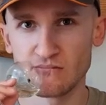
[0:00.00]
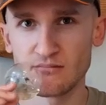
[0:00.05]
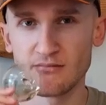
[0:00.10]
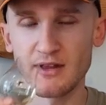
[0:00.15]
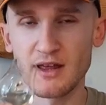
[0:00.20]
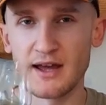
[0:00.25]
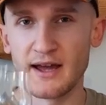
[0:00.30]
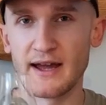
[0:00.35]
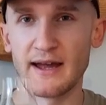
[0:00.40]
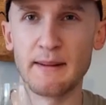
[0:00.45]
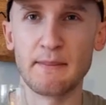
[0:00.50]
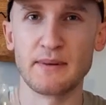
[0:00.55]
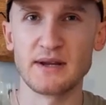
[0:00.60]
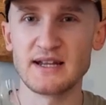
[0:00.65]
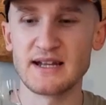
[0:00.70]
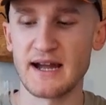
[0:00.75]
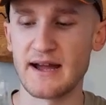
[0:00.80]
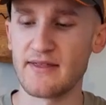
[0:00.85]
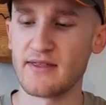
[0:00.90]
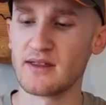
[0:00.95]
Uh, but
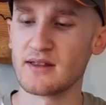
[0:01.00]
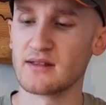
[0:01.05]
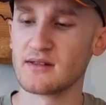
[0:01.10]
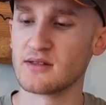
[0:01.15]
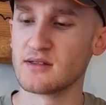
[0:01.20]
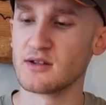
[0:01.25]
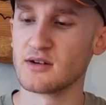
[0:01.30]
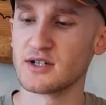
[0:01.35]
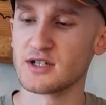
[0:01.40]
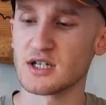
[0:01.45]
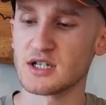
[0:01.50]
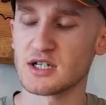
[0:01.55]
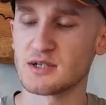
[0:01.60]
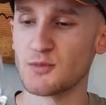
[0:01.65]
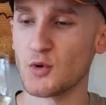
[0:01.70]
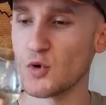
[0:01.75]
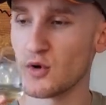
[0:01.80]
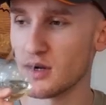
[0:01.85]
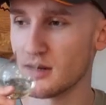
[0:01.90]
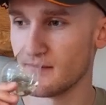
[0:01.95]
yeah, the, there is a
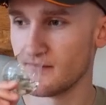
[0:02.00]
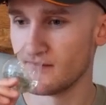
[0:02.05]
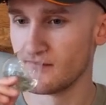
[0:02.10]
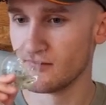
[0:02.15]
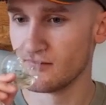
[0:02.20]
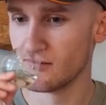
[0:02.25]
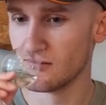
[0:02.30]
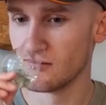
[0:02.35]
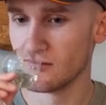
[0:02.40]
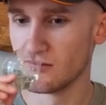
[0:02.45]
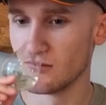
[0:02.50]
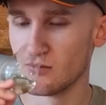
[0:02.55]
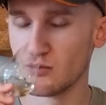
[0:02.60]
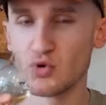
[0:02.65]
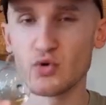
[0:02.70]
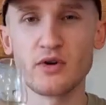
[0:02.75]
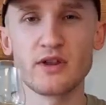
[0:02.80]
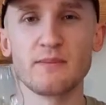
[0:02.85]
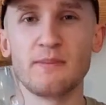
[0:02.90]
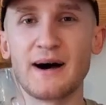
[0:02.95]
smoke. We'll
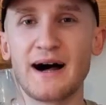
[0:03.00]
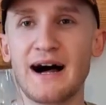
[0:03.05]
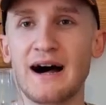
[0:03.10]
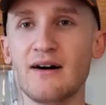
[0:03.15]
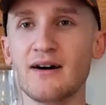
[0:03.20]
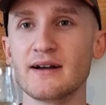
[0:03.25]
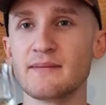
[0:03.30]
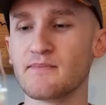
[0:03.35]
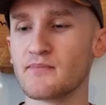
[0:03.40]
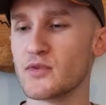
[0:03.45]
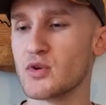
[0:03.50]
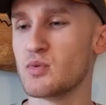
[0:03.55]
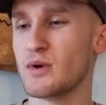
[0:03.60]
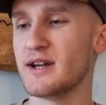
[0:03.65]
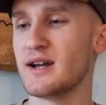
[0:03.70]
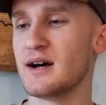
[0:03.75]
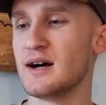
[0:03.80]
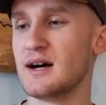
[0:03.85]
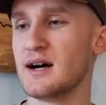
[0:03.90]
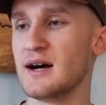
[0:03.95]
go to the palate.
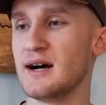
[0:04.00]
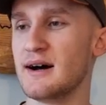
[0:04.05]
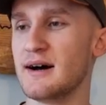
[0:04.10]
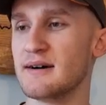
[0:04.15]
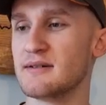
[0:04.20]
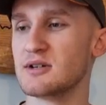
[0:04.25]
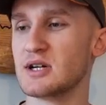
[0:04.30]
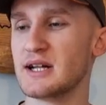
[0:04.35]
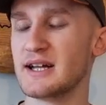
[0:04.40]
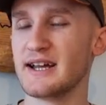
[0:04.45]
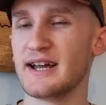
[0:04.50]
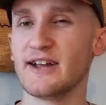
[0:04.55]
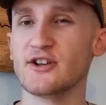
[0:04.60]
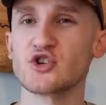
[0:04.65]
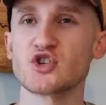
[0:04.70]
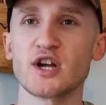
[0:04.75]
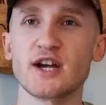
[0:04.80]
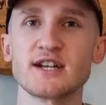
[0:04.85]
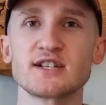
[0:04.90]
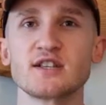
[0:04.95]
Quite a
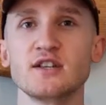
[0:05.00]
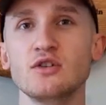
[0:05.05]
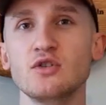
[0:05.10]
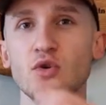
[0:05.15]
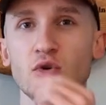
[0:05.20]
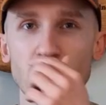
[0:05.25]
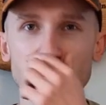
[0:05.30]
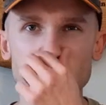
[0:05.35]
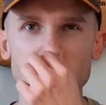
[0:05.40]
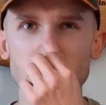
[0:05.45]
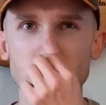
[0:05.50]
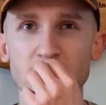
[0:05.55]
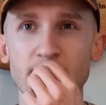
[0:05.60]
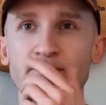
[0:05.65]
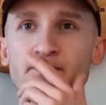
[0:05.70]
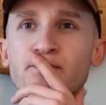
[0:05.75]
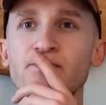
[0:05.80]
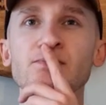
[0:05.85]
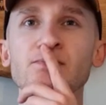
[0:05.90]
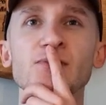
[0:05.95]
interesting nose,
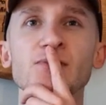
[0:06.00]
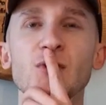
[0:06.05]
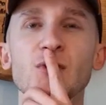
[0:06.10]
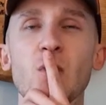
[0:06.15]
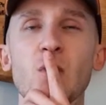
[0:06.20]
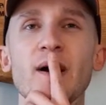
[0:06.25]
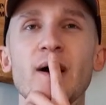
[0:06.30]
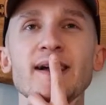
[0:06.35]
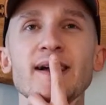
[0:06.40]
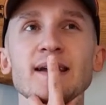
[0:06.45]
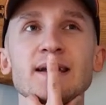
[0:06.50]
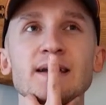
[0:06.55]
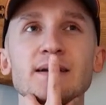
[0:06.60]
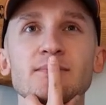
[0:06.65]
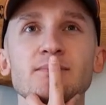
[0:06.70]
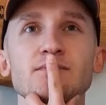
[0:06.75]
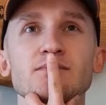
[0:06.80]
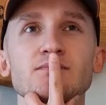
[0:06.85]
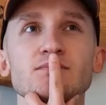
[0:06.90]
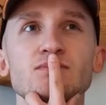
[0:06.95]

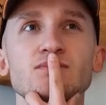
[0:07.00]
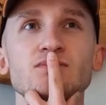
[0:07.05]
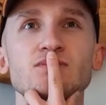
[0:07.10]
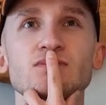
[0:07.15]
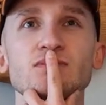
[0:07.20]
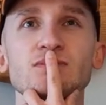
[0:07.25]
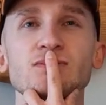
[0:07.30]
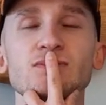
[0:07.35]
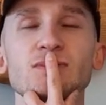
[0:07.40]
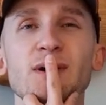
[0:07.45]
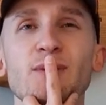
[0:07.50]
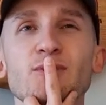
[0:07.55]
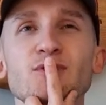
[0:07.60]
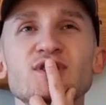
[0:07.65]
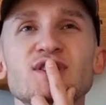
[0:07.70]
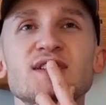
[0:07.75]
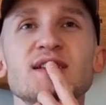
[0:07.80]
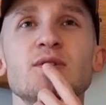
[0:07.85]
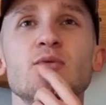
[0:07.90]
quite, I wouldn't say